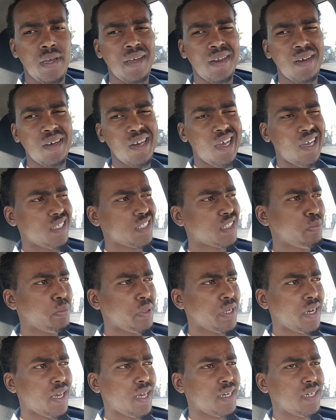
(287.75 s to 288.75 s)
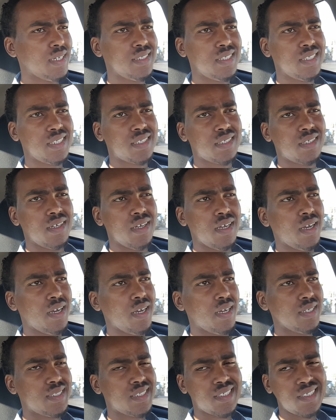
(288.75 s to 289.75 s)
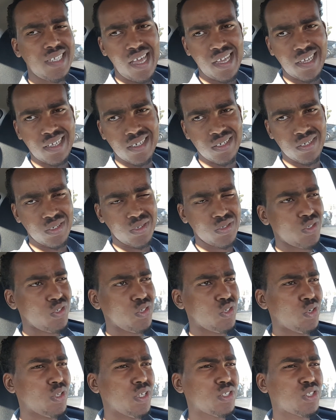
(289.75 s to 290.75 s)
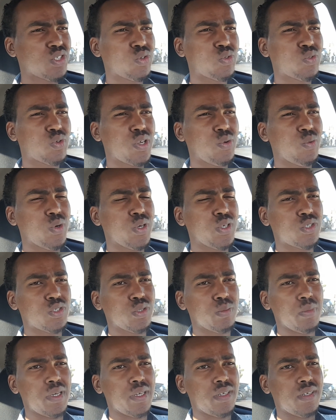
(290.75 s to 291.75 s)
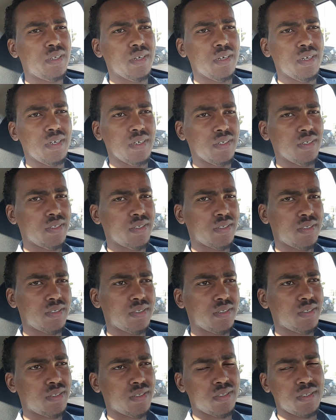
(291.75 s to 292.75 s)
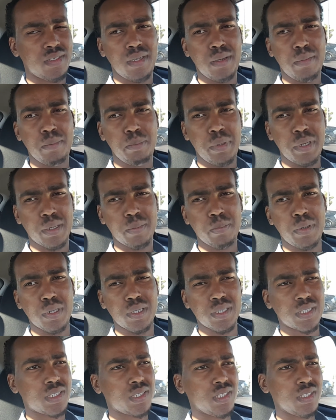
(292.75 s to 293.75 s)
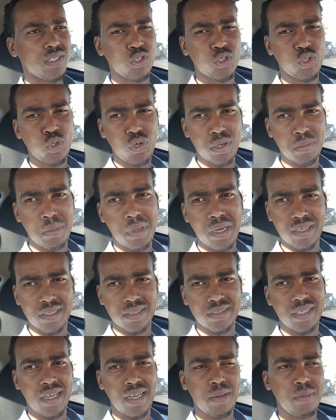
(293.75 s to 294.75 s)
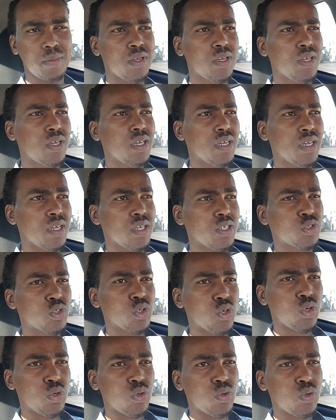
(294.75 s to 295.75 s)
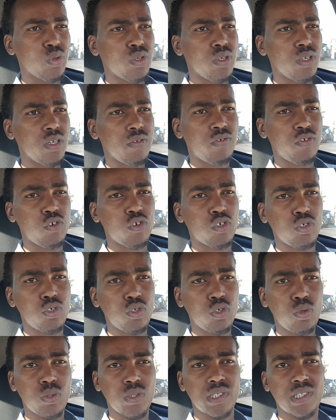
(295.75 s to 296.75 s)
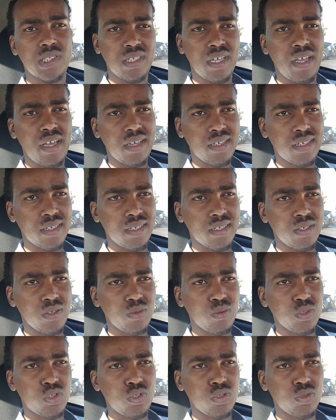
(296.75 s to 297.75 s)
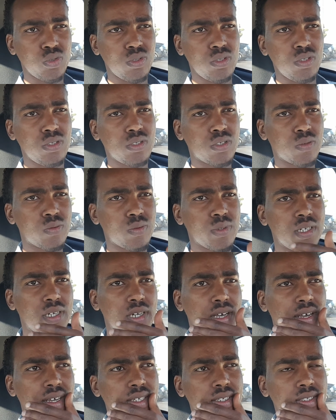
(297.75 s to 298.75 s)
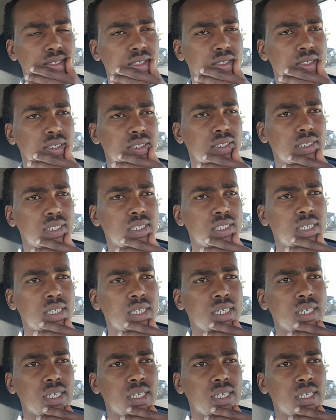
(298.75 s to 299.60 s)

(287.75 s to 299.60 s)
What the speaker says: And last but not least, stacking. That's a great way to make big bucks in a short amount of time. So if you're doing stacking, what you need to realize is